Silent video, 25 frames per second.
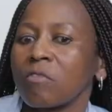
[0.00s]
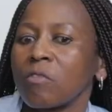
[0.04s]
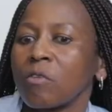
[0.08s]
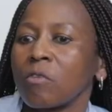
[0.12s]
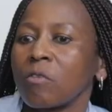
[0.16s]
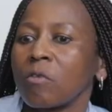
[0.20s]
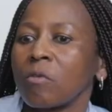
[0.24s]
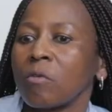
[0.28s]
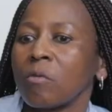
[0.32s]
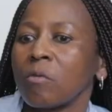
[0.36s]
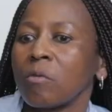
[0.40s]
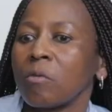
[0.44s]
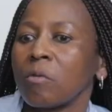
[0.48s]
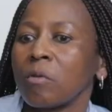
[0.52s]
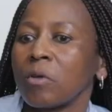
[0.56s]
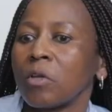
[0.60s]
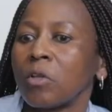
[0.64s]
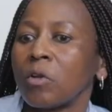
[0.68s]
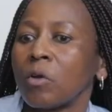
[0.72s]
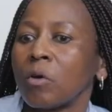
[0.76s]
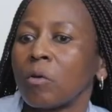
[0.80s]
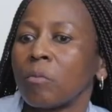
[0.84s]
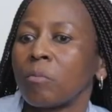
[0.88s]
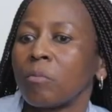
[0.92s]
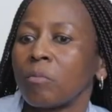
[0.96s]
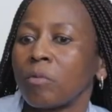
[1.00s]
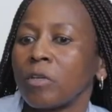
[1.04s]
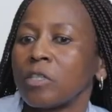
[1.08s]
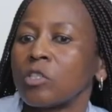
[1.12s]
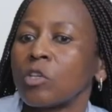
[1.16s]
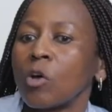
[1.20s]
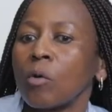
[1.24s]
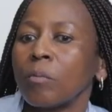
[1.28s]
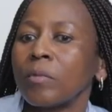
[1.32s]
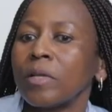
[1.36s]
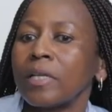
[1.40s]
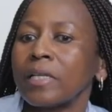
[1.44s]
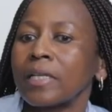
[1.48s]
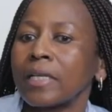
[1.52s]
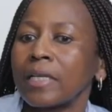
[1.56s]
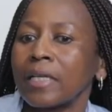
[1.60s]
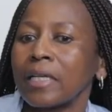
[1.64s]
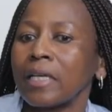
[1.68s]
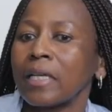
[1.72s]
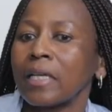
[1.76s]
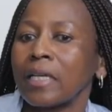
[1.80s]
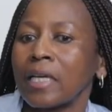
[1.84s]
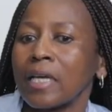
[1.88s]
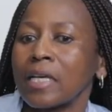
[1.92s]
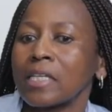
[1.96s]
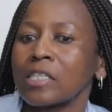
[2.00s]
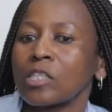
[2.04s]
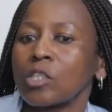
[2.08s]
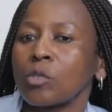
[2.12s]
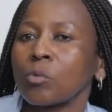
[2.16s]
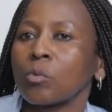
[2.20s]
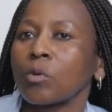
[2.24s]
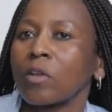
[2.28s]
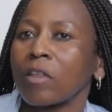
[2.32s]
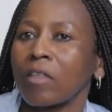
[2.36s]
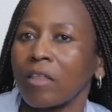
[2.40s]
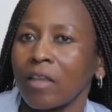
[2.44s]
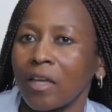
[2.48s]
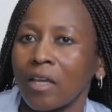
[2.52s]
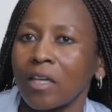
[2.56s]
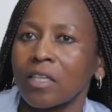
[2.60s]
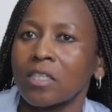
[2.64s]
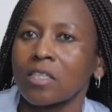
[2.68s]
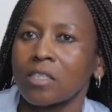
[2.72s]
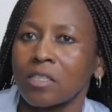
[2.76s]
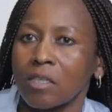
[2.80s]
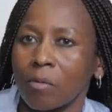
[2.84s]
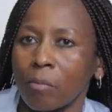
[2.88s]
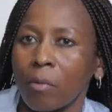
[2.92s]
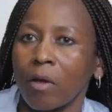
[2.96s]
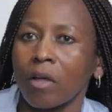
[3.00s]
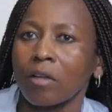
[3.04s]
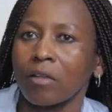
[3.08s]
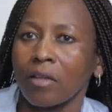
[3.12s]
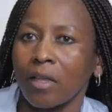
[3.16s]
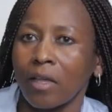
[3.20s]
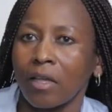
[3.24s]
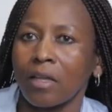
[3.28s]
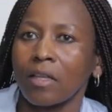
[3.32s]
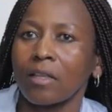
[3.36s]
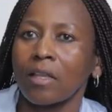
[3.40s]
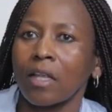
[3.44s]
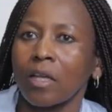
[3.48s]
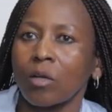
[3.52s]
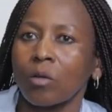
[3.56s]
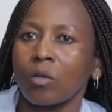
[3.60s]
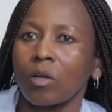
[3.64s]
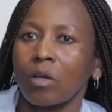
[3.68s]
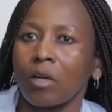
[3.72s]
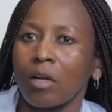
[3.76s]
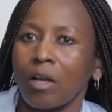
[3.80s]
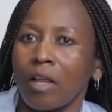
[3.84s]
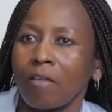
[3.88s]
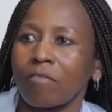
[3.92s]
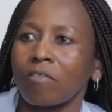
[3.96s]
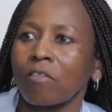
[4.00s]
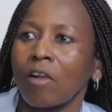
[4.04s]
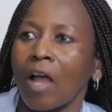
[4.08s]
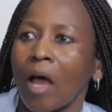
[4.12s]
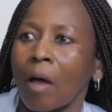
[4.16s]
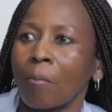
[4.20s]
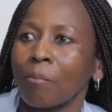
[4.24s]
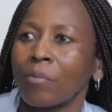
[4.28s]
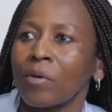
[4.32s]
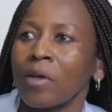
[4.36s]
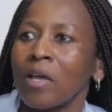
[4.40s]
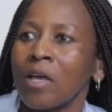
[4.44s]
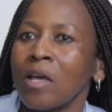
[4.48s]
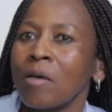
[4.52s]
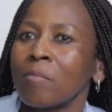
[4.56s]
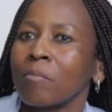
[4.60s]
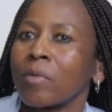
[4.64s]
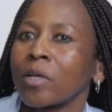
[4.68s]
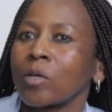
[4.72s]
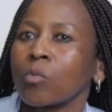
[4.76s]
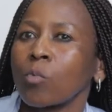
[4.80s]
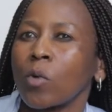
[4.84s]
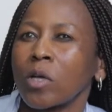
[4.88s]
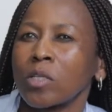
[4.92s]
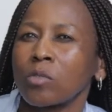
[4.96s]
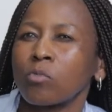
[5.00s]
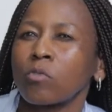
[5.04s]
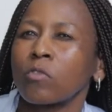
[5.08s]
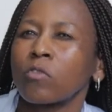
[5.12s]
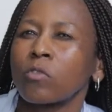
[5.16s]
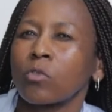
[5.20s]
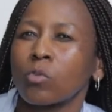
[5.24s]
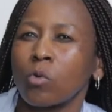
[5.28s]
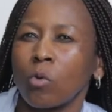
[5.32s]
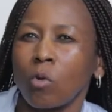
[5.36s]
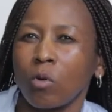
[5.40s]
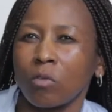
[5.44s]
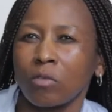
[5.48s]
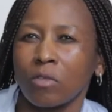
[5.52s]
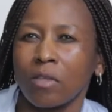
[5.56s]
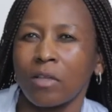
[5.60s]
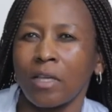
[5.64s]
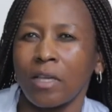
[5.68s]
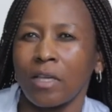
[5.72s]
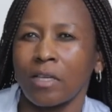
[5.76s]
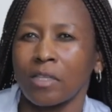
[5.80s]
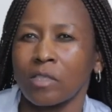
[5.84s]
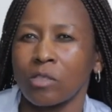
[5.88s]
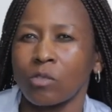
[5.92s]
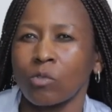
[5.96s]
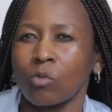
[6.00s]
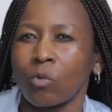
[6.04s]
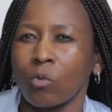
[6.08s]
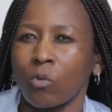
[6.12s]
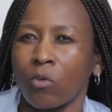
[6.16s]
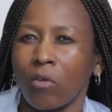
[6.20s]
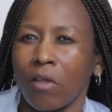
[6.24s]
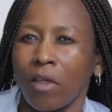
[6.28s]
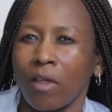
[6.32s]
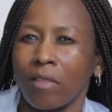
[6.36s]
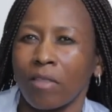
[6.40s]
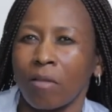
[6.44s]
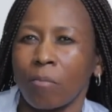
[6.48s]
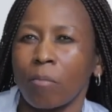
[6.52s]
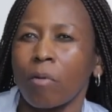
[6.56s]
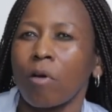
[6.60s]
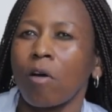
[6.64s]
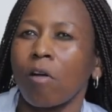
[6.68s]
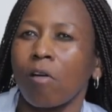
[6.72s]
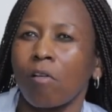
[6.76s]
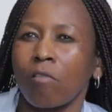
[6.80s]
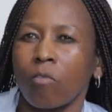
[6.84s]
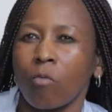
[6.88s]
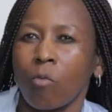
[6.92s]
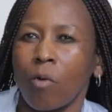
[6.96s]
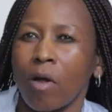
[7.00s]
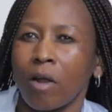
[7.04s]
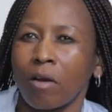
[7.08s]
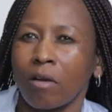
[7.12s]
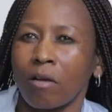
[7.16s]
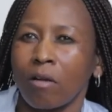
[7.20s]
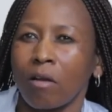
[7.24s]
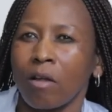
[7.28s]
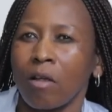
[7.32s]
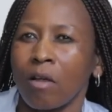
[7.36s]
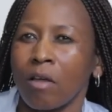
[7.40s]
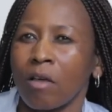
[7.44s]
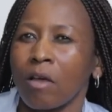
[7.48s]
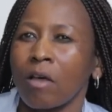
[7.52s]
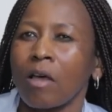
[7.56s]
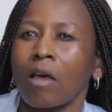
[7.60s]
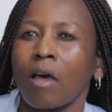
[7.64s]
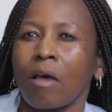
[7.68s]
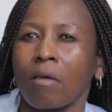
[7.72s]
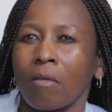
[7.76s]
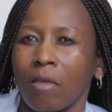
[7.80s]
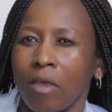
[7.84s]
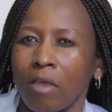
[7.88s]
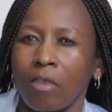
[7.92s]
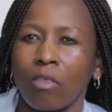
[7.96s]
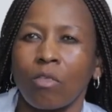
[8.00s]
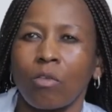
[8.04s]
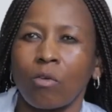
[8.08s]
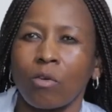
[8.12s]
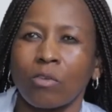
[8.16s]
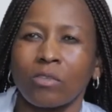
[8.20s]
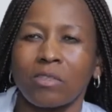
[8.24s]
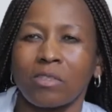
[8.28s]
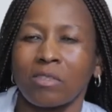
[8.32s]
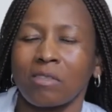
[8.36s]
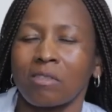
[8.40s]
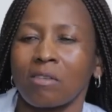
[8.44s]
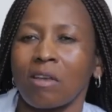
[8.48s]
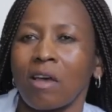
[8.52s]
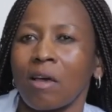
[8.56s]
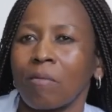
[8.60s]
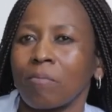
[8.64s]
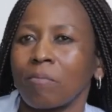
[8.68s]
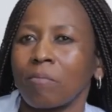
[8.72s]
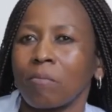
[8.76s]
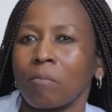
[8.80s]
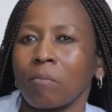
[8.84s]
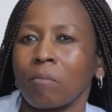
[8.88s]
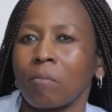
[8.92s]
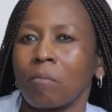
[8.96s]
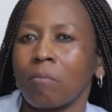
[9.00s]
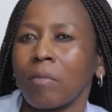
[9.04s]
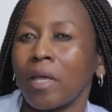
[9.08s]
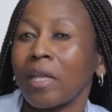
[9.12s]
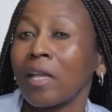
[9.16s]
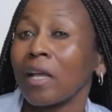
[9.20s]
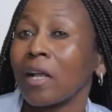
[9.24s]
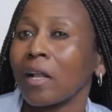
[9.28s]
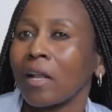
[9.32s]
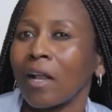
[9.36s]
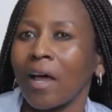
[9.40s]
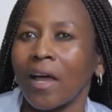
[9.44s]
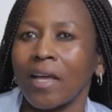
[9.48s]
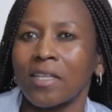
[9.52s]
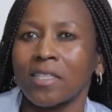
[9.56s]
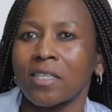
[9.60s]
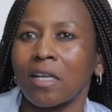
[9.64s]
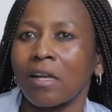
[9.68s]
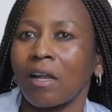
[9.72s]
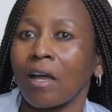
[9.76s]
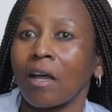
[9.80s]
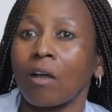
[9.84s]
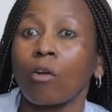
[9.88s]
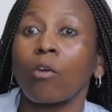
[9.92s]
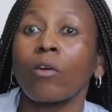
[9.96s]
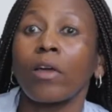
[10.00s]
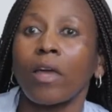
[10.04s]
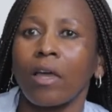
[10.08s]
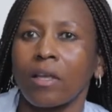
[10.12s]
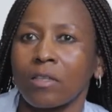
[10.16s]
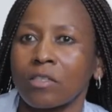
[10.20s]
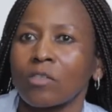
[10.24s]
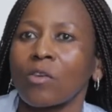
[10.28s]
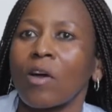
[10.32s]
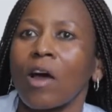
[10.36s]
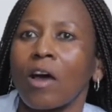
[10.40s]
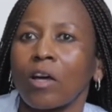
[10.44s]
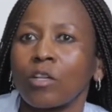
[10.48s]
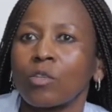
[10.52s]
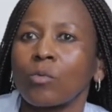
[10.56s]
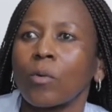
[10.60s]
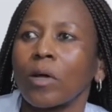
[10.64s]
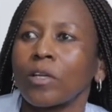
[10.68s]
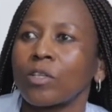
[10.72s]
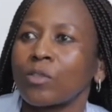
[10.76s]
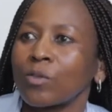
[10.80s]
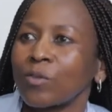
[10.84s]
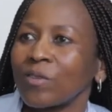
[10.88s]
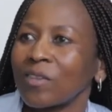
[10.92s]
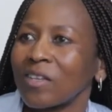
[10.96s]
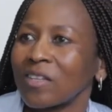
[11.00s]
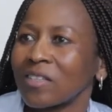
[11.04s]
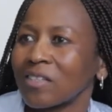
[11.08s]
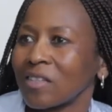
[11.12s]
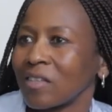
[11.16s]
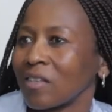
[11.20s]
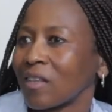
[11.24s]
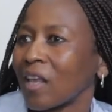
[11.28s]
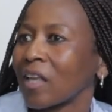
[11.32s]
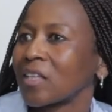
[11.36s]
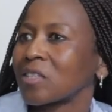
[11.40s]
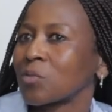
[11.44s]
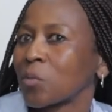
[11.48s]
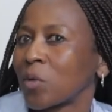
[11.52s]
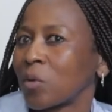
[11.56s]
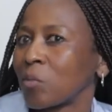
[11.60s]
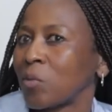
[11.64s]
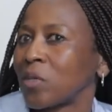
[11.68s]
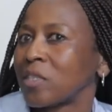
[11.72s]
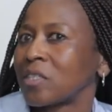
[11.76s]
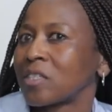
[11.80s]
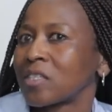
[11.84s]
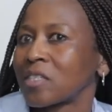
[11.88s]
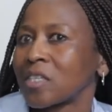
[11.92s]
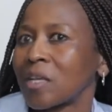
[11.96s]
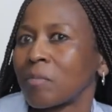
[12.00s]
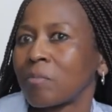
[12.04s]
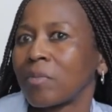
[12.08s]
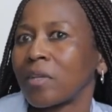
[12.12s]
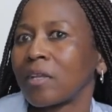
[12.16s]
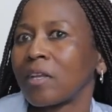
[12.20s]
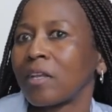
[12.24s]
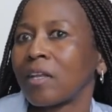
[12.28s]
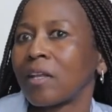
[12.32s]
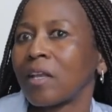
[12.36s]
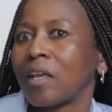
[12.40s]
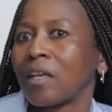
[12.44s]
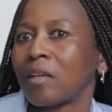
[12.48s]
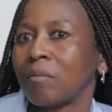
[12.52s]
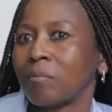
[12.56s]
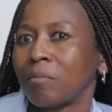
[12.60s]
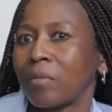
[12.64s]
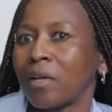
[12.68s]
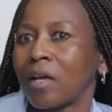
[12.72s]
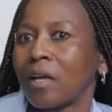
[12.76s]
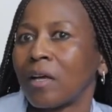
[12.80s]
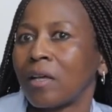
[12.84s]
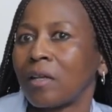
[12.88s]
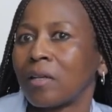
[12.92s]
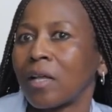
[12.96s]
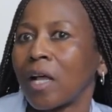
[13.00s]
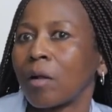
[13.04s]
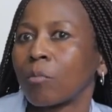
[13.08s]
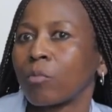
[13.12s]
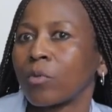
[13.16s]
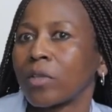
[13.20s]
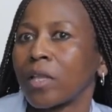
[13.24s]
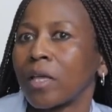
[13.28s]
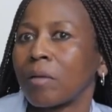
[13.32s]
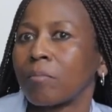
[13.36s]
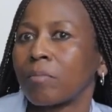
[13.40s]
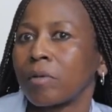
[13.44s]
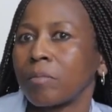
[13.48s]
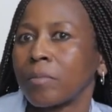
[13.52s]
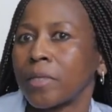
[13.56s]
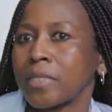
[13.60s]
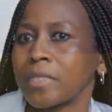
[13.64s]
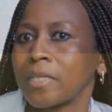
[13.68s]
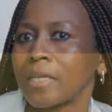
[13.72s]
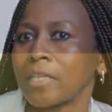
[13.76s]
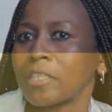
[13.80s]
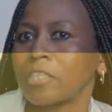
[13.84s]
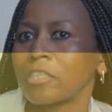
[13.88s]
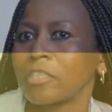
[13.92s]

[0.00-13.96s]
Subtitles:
for, predominantly, yes, you would think it is about getting that level up. But once we've told the YES story and the power of one ethos, many clients are like, okay, so how do I do this? And that's when we step in and help with the implementation.